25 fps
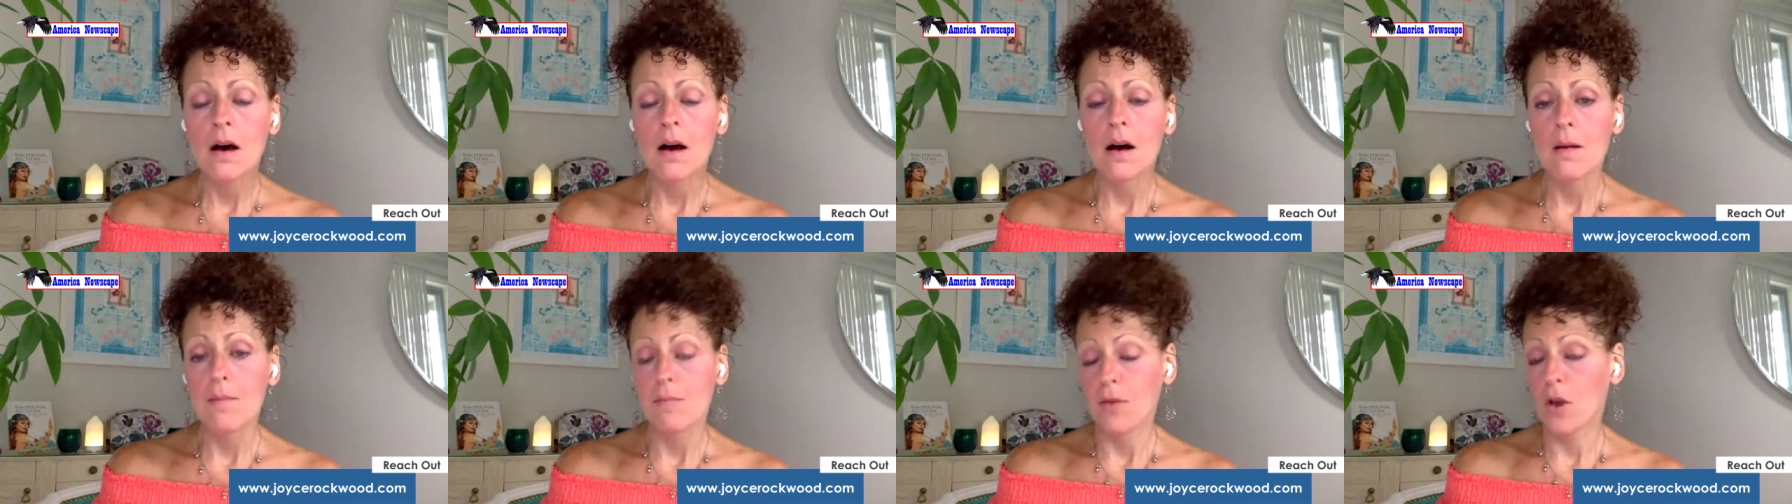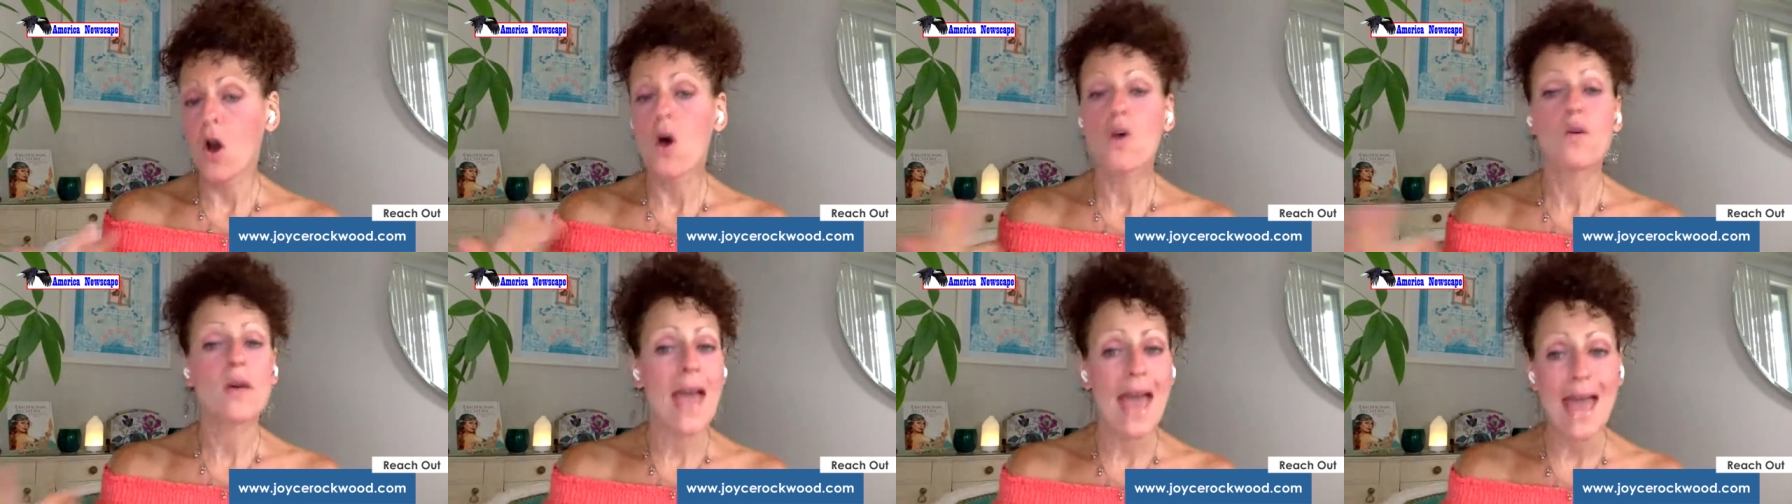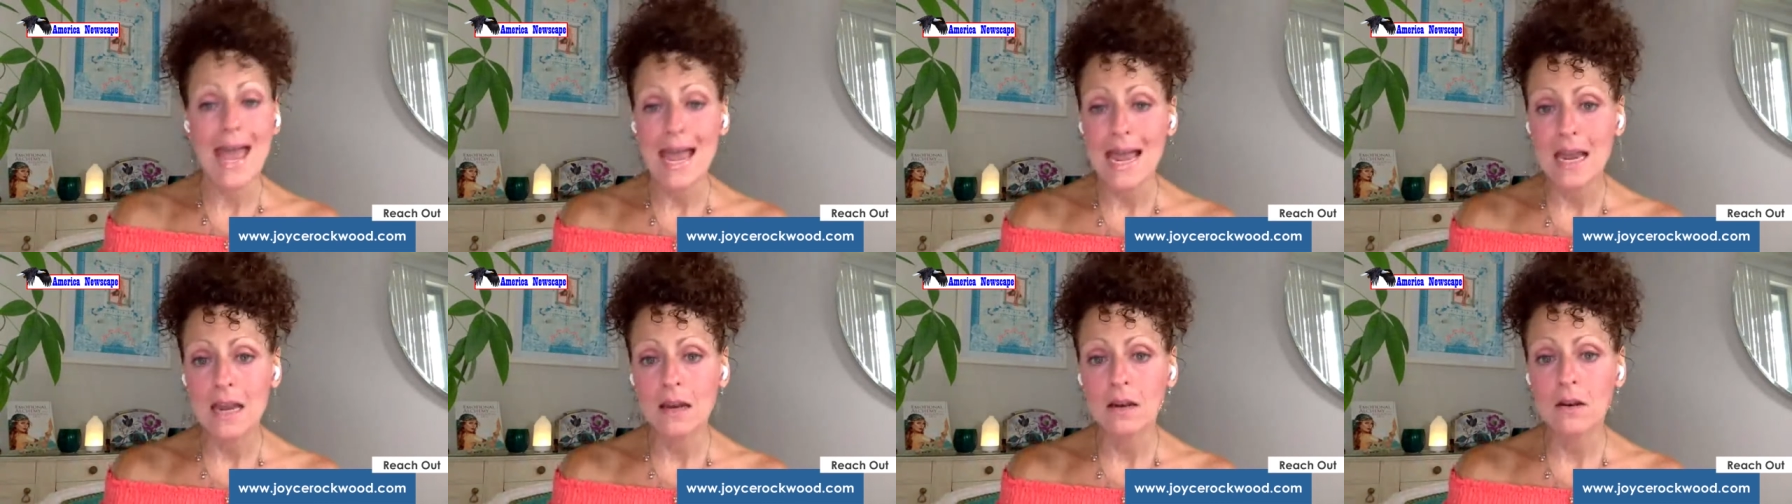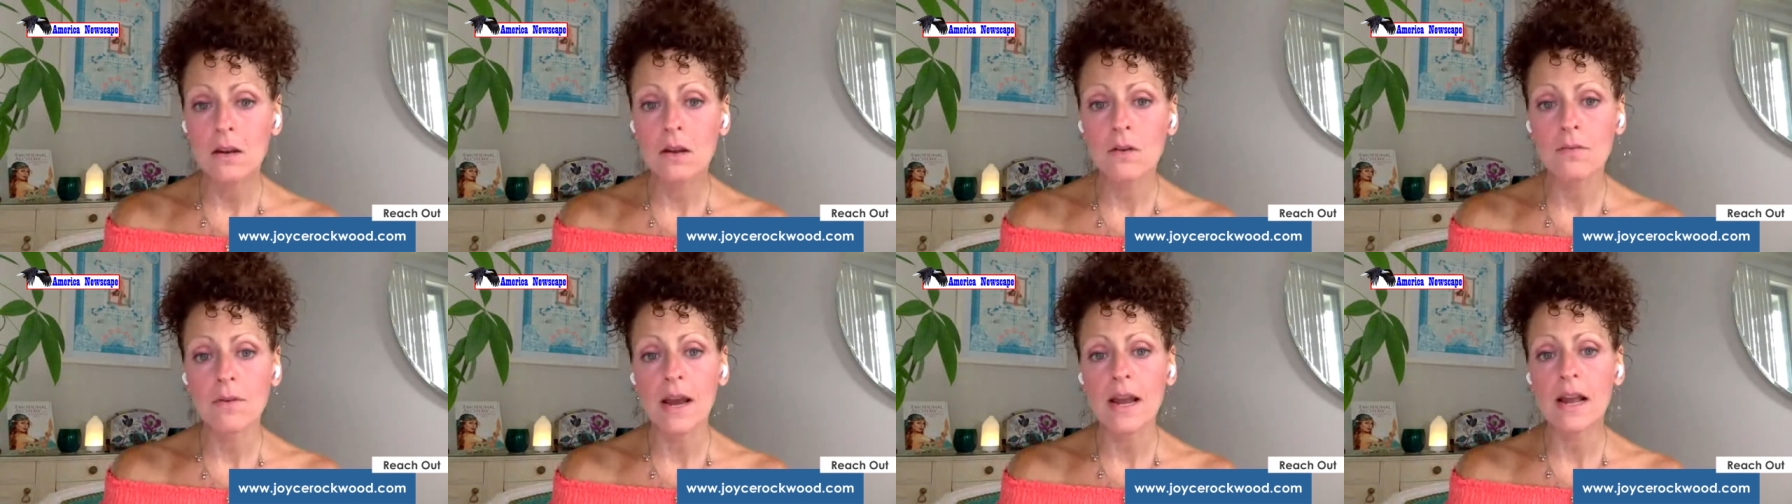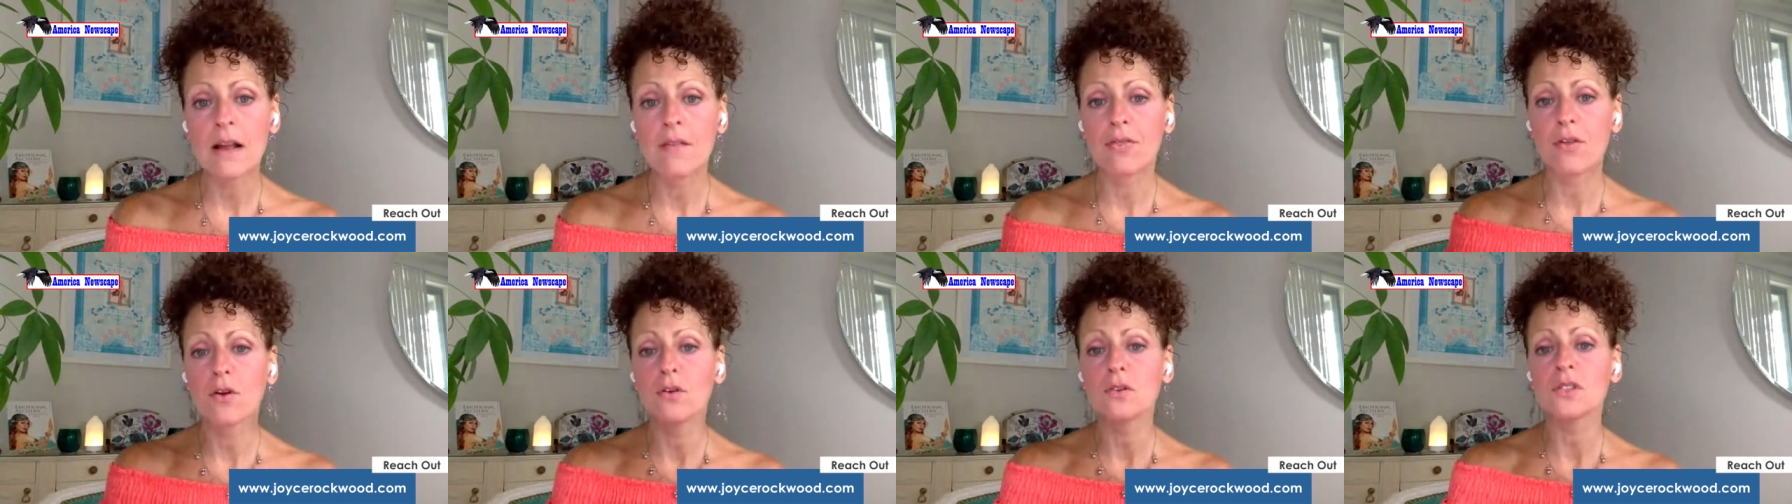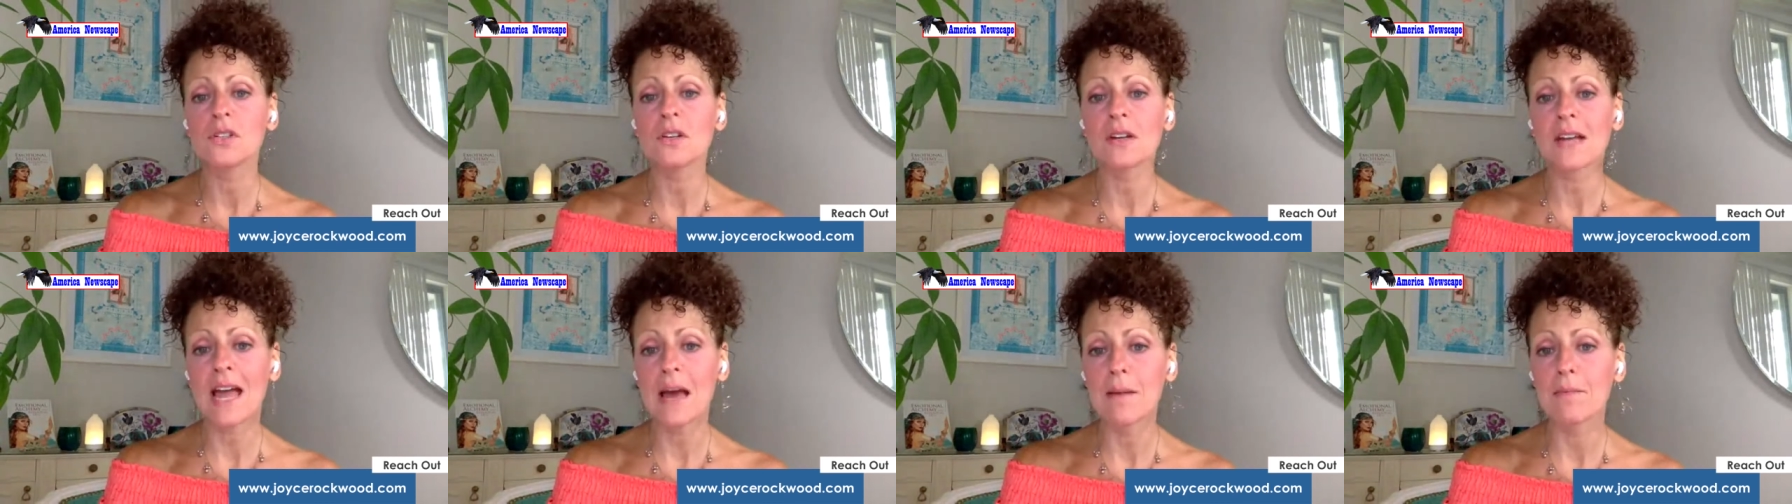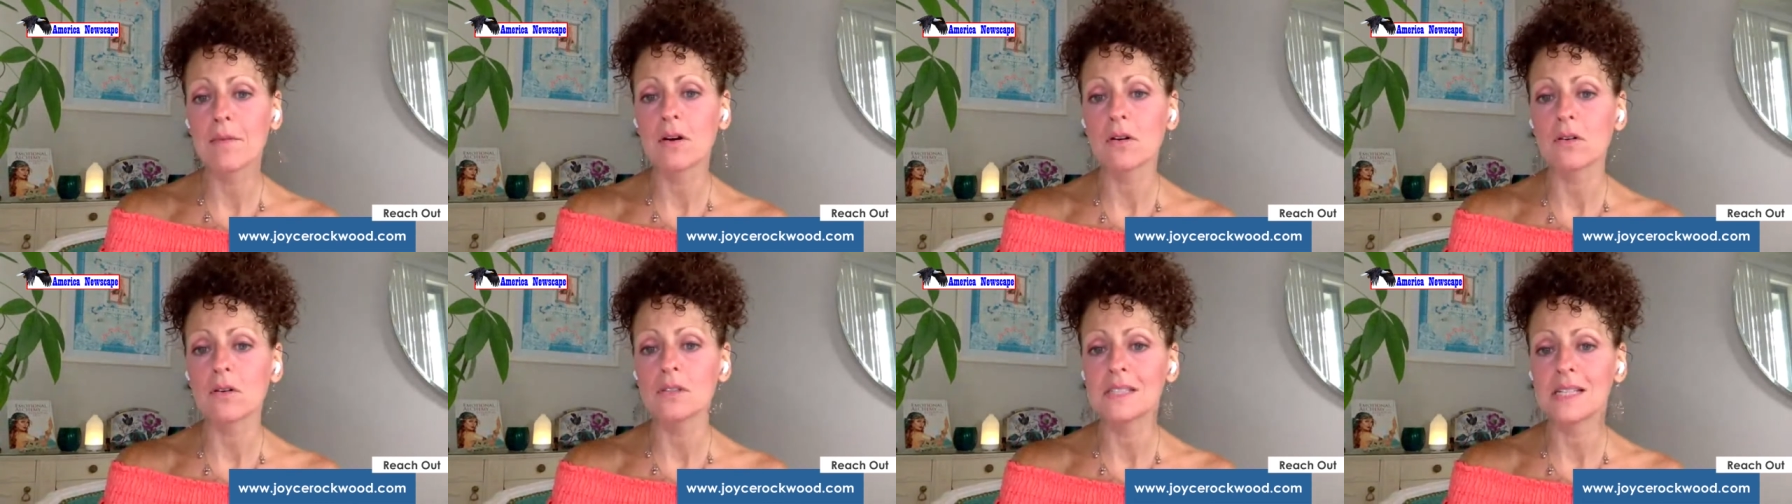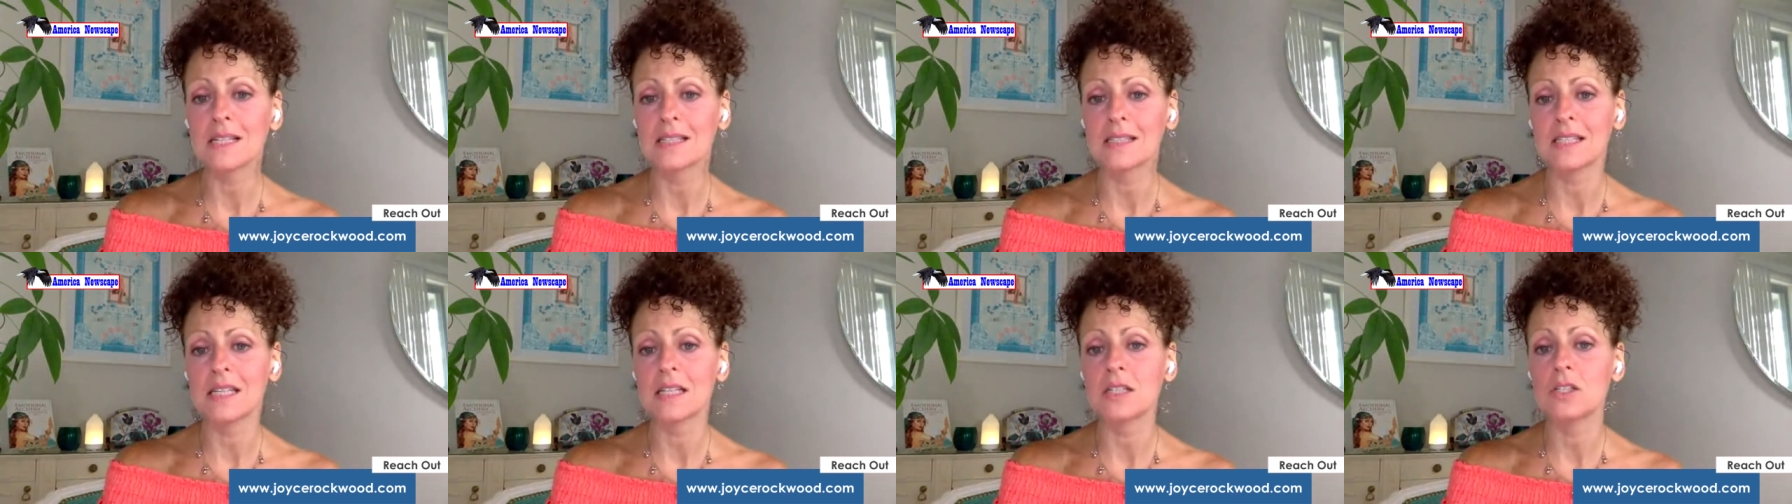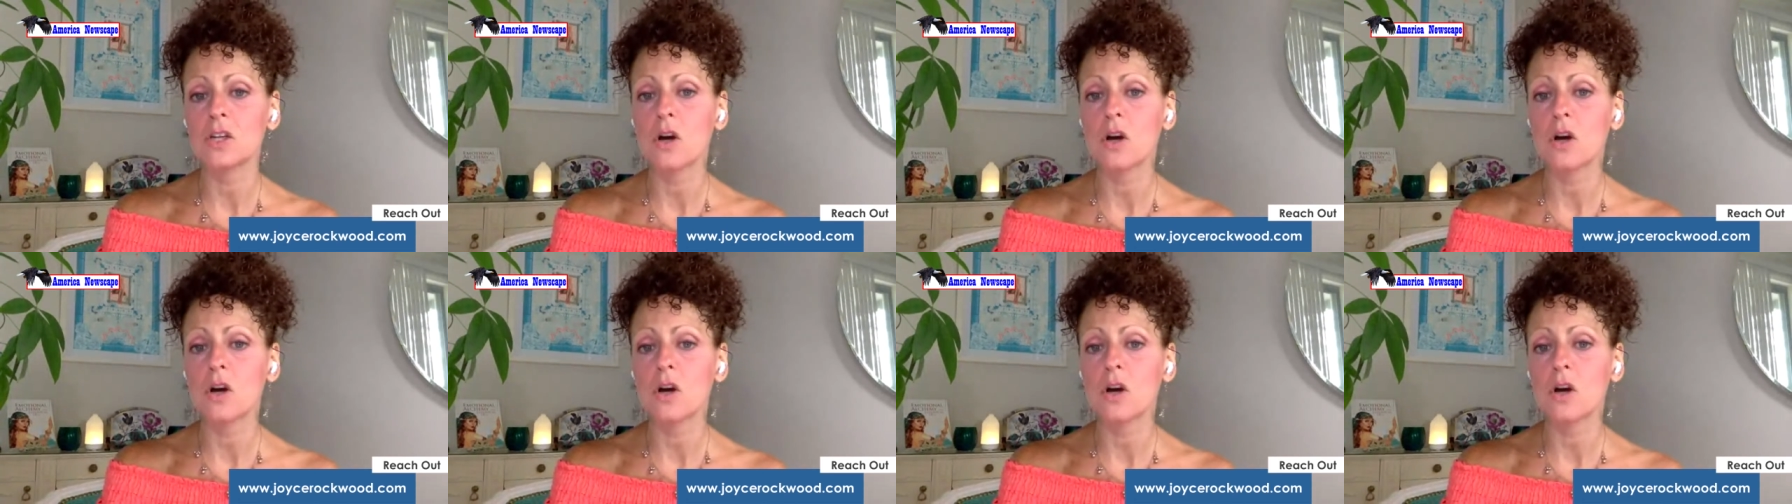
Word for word: uh, cocaine, right? Those are chemicals that send